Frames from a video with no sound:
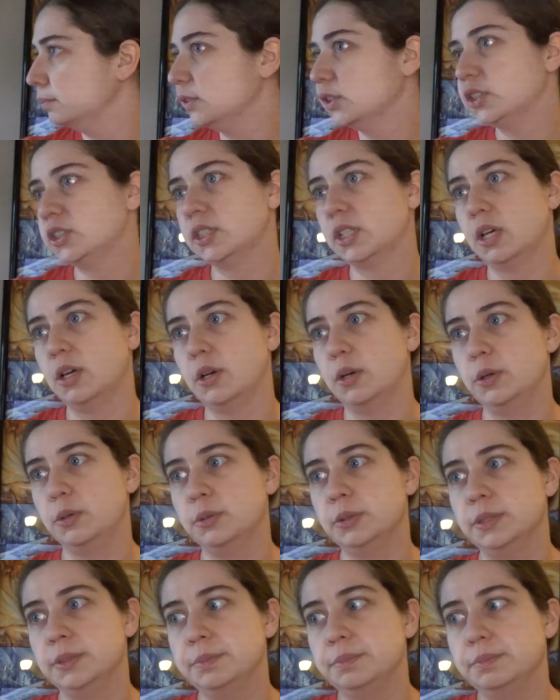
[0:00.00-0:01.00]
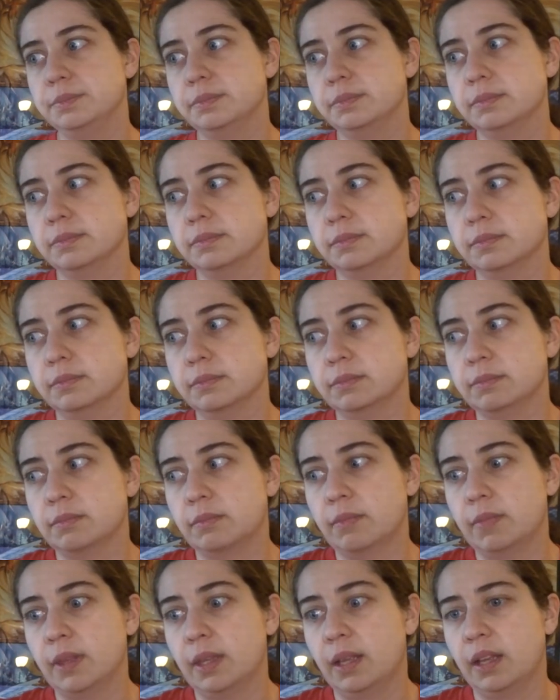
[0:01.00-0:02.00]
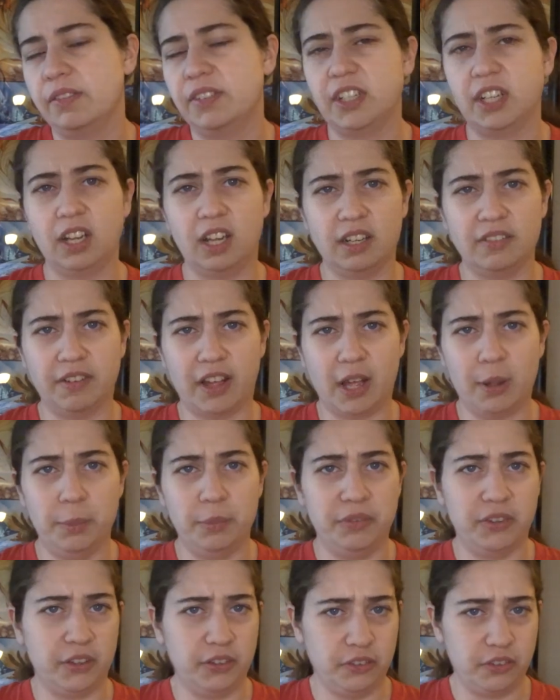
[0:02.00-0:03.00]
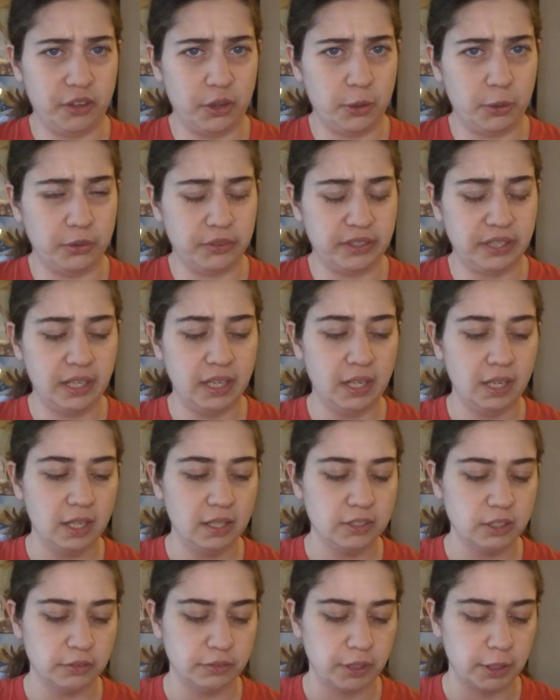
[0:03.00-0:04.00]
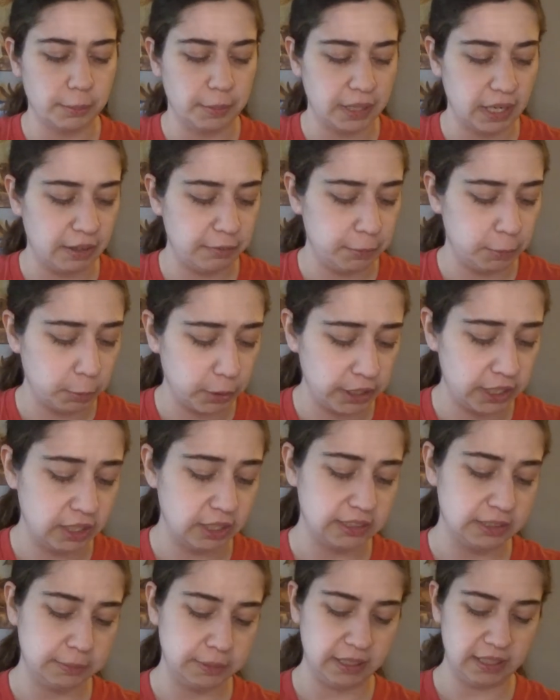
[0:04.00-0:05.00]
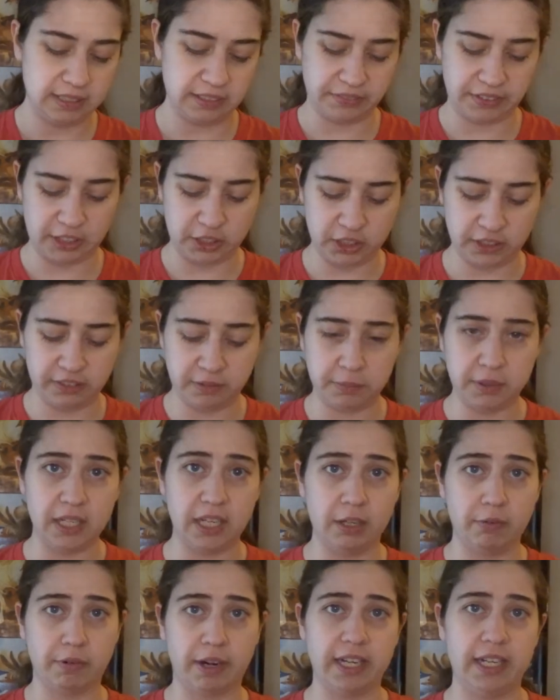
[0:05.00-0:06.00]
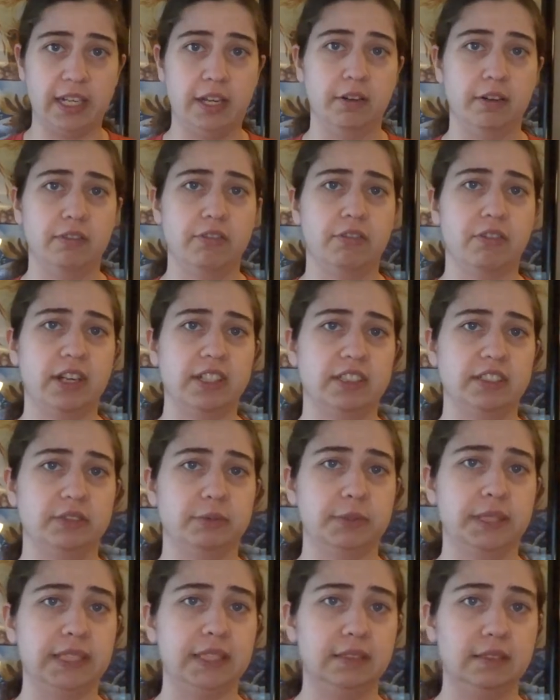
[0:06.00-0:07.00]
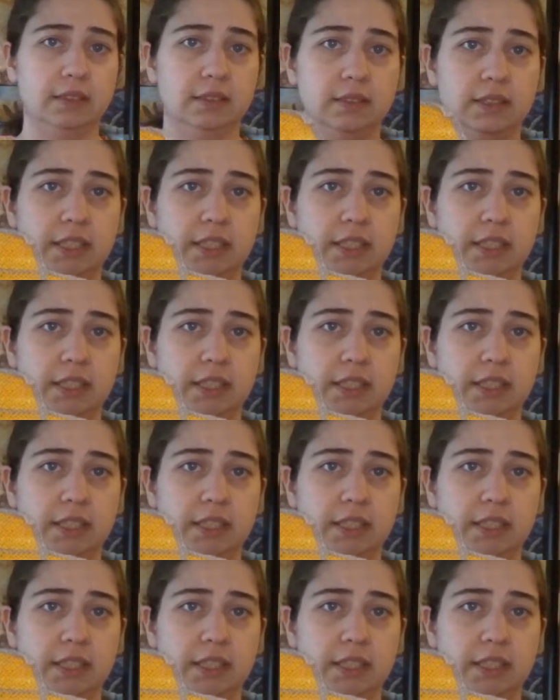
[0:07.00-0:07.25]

So said a lot of ums and so's so far, but I've been working on some knitting stuff. Actually, some knitting right here in front of me.